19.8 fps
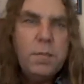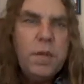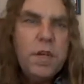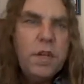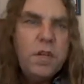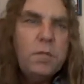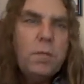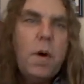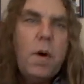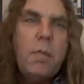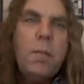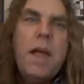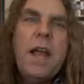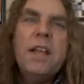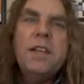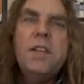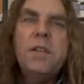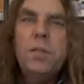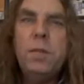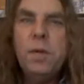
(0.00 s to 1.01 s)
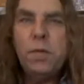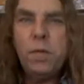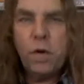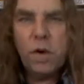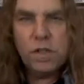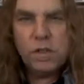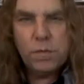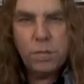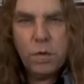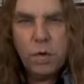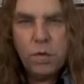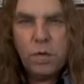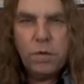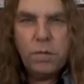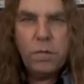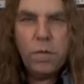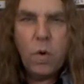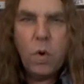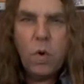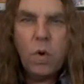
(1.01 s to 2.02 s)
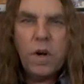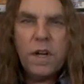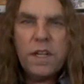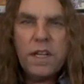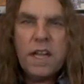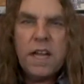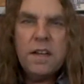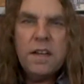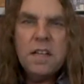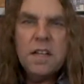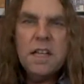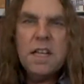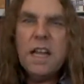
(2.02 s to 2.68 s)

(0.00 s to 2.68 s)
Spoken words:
build momentum before it's moving forward again.